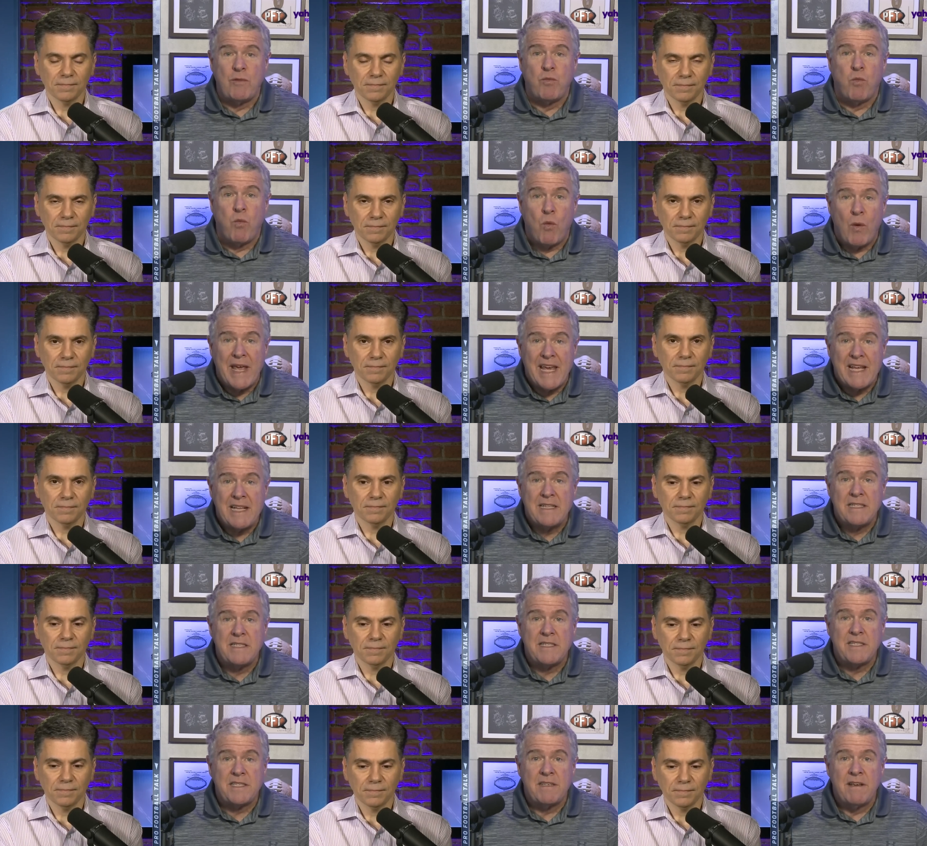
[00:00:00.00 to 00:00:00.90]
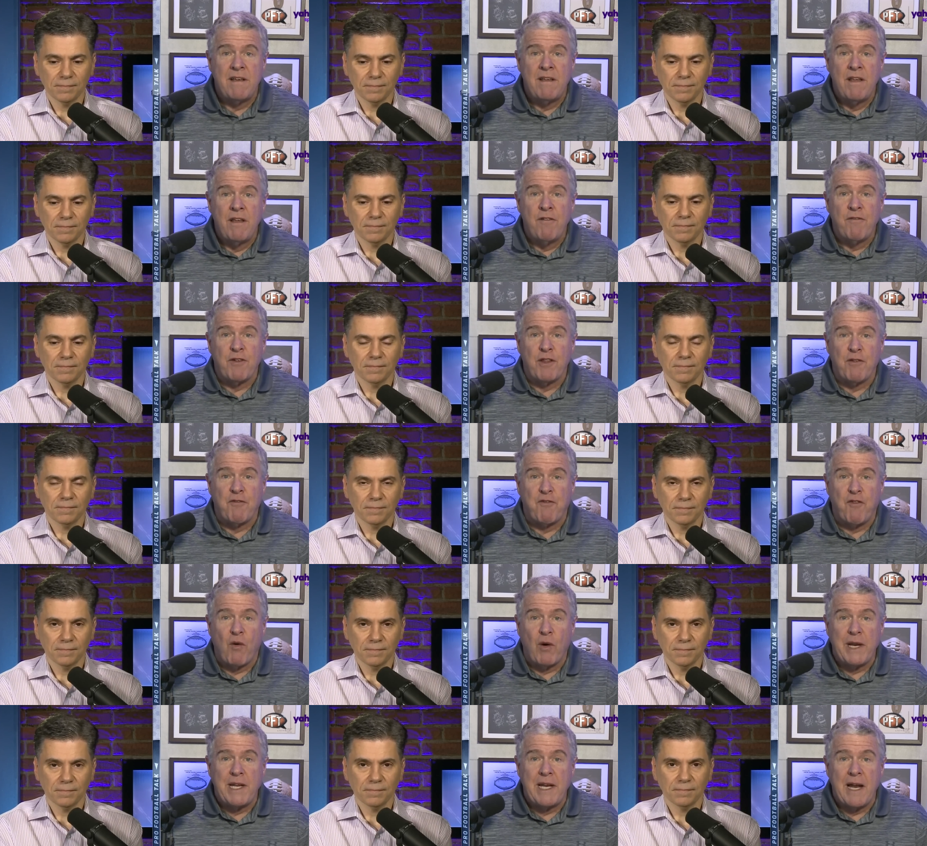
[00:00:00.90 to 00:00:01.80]
Speaker 1: wins for the
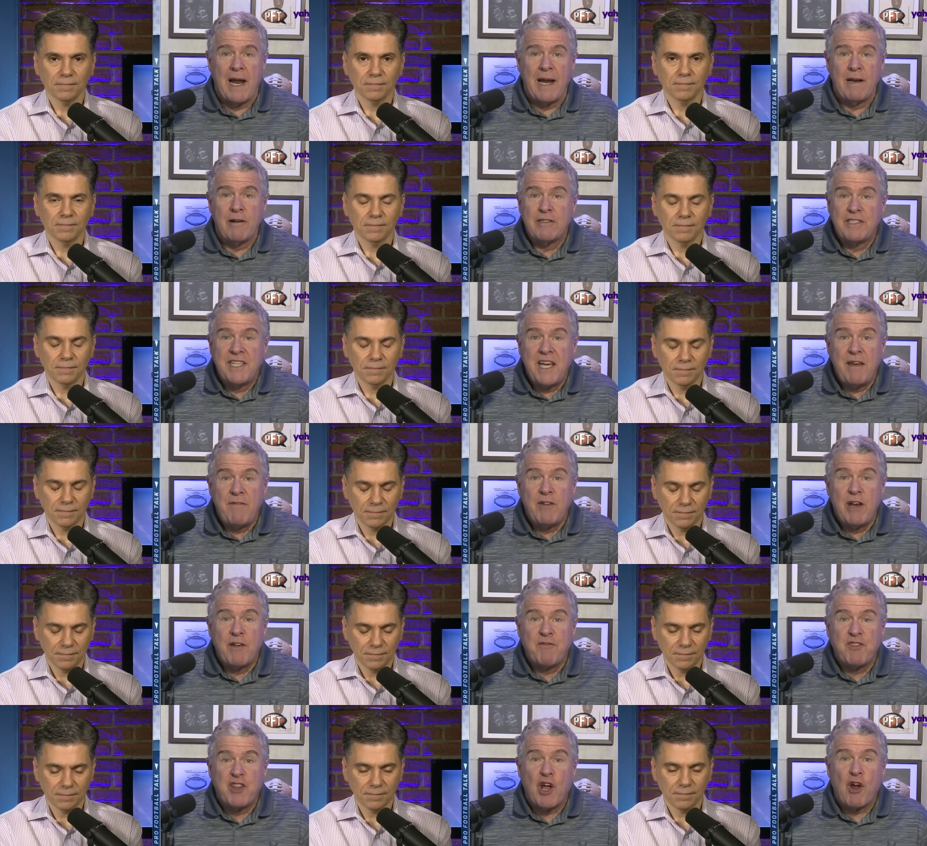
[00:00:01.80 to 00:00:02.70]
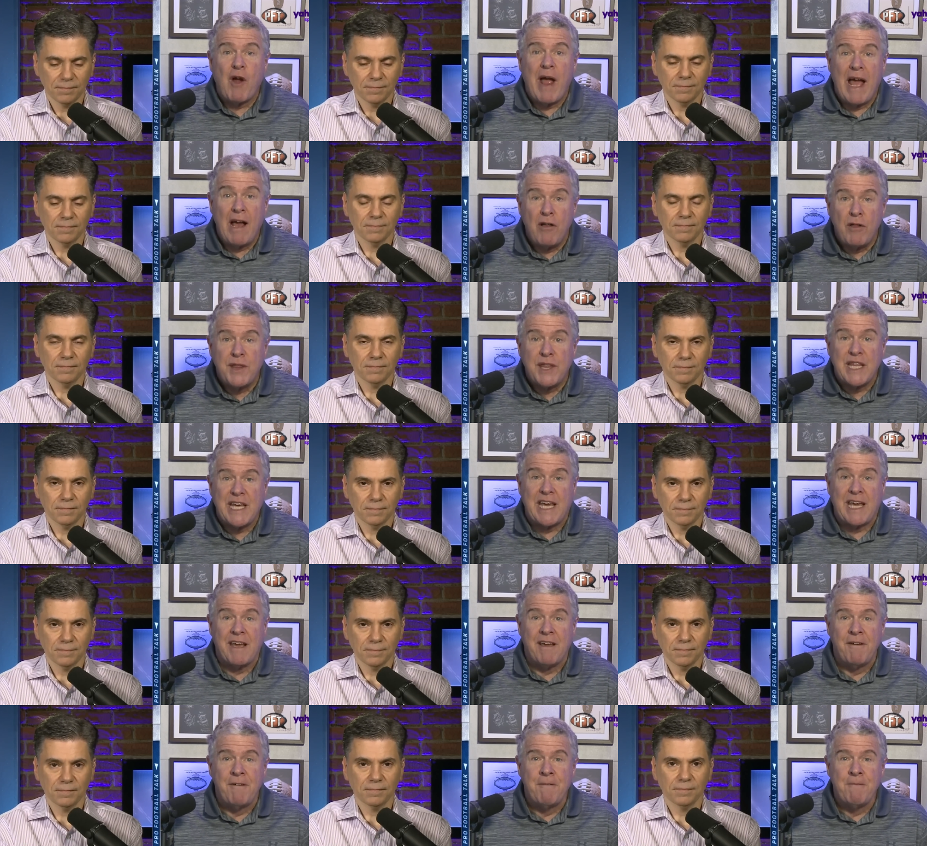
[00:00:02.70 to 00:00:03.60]
49ers, even if they're healthy,
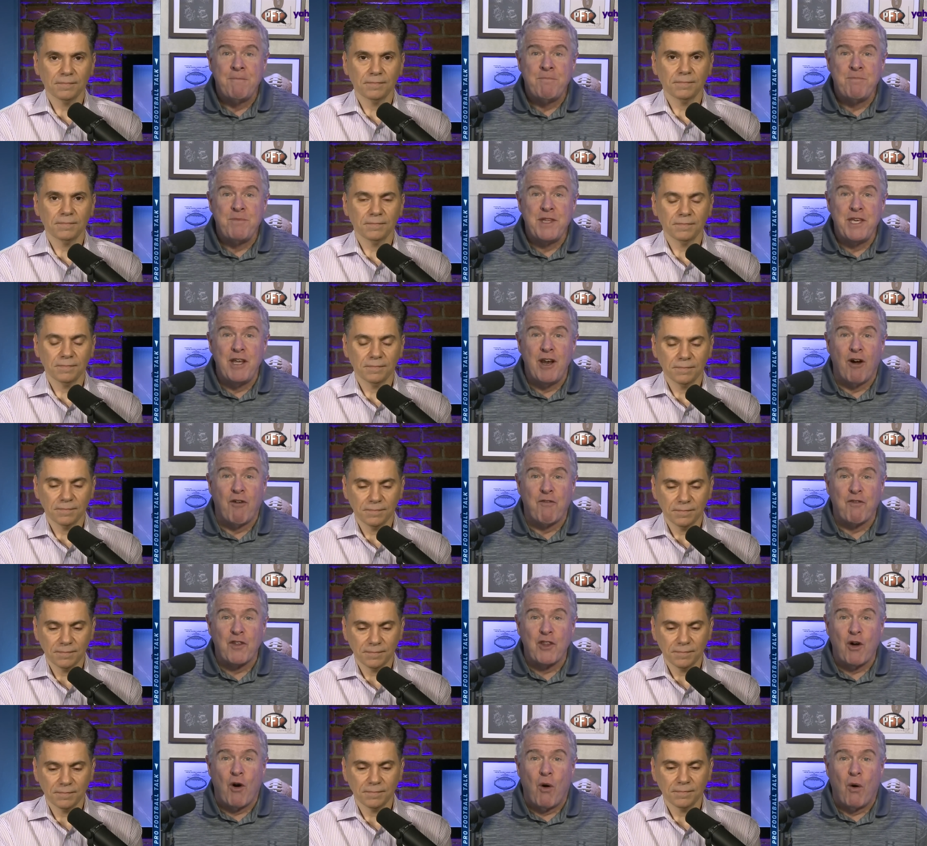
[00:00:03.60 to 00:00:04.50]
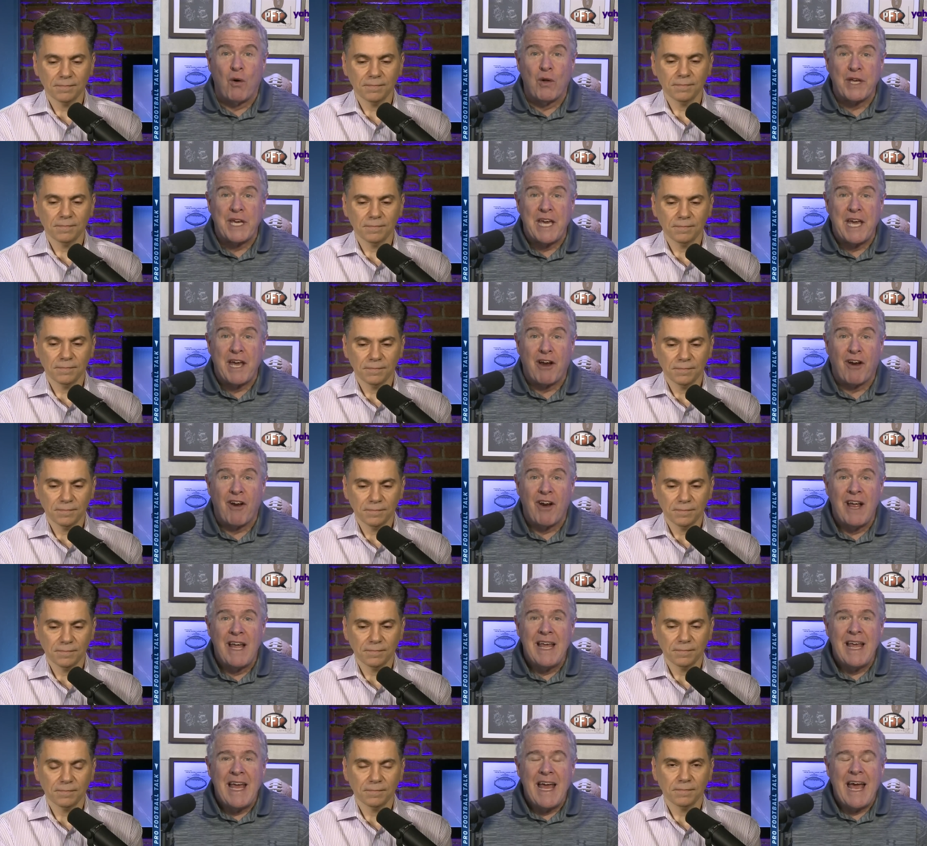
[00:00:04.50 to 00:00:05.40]
you know, for the whole year.
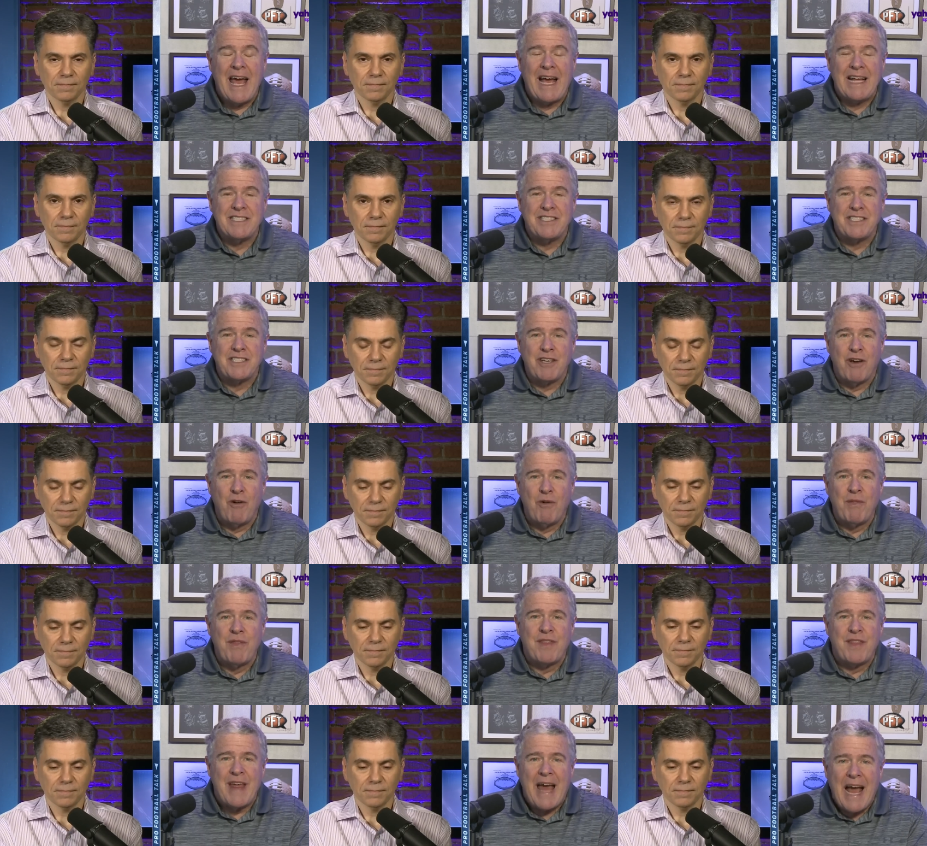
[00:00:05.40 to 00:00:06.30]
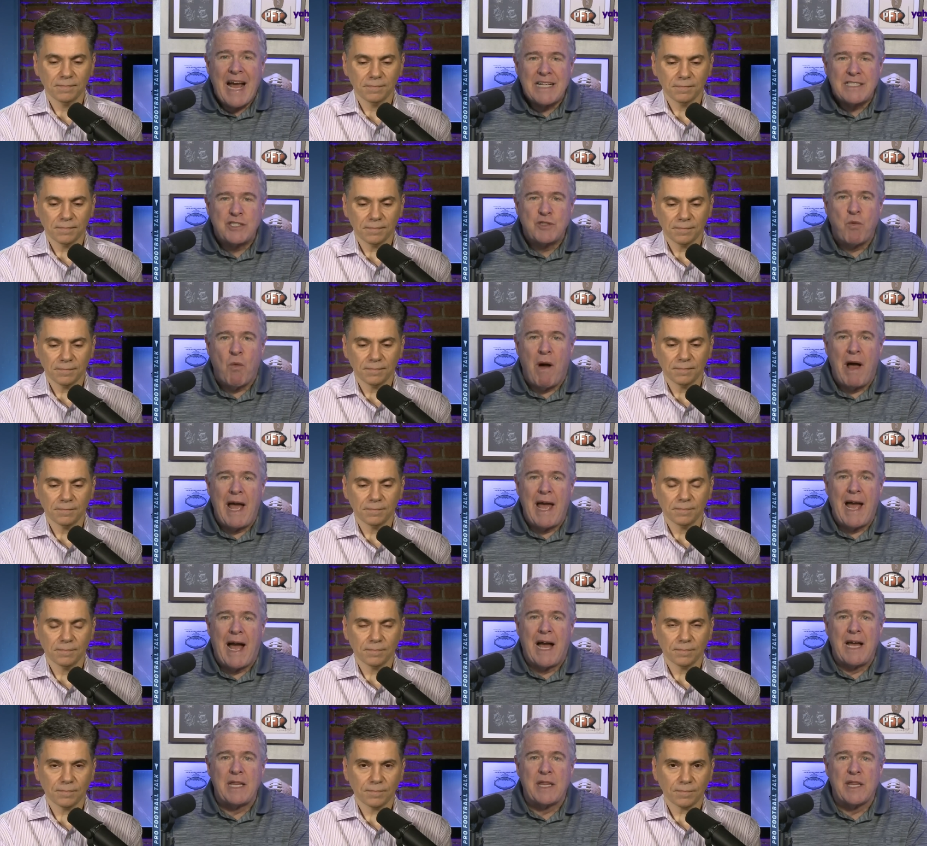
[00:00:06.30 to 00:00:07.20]
And so that's why I
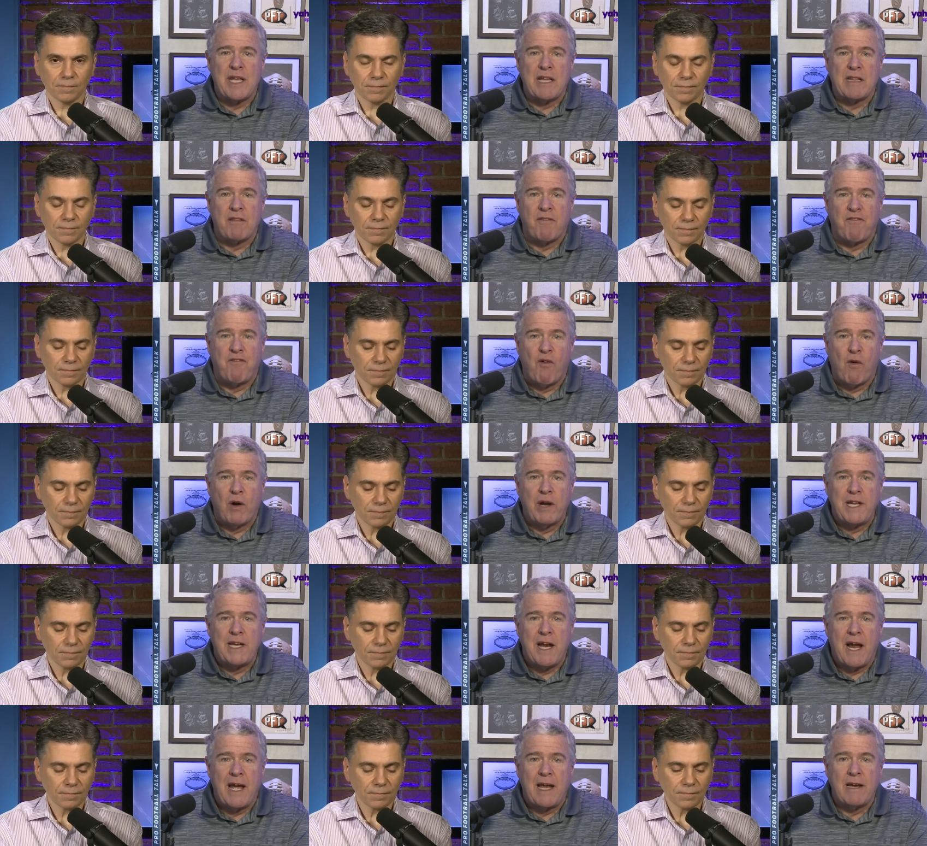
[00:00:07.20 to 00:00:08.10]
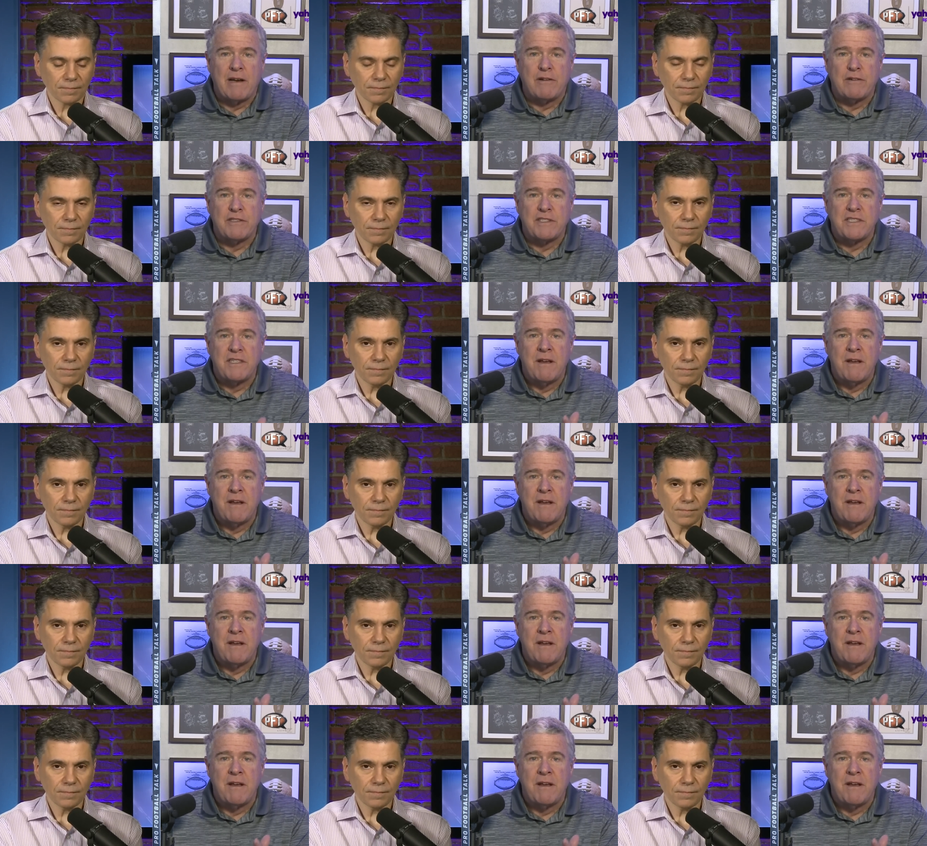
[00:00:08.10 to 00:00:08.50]
think the 49ers